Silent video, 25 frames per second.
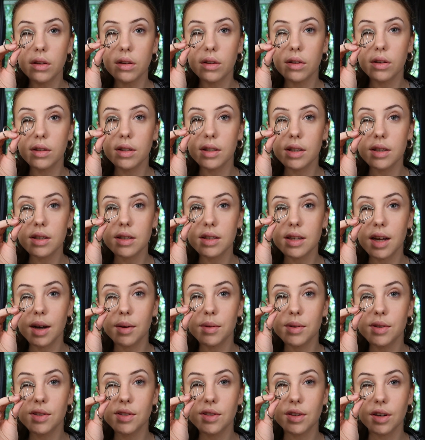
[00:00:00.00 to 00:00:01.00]
Goodness,
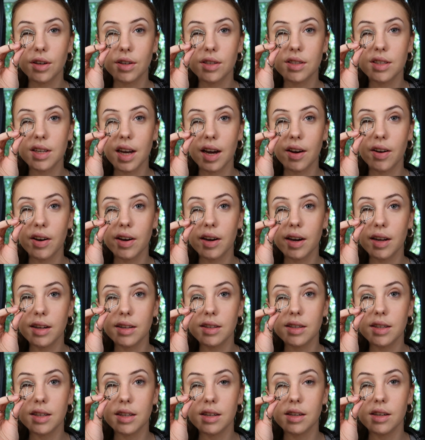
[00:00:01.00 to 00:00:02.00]
that was so scary. I
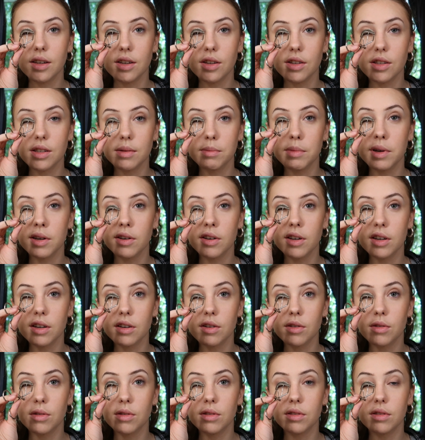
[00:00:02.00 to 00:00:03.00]
didn't use a mirror
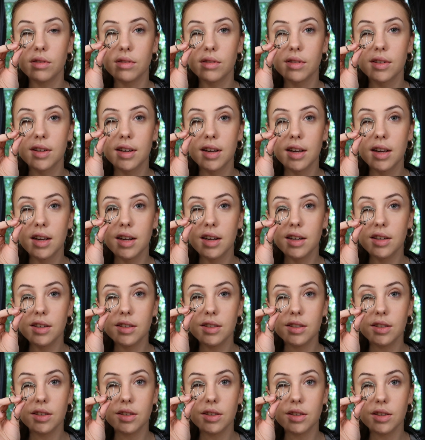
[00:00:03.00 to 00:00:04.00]
at all
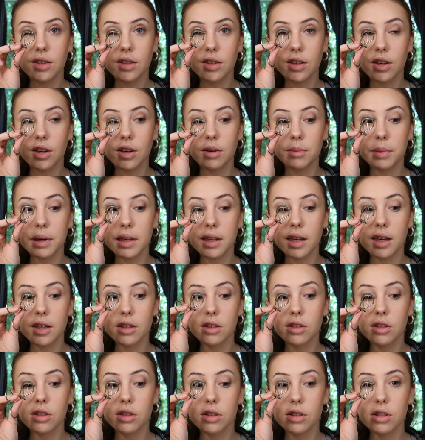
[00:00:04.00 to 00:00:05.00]
to curl my
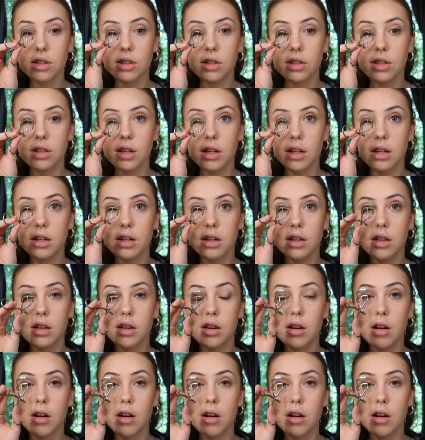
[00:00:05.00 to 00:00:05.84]
lashes just then.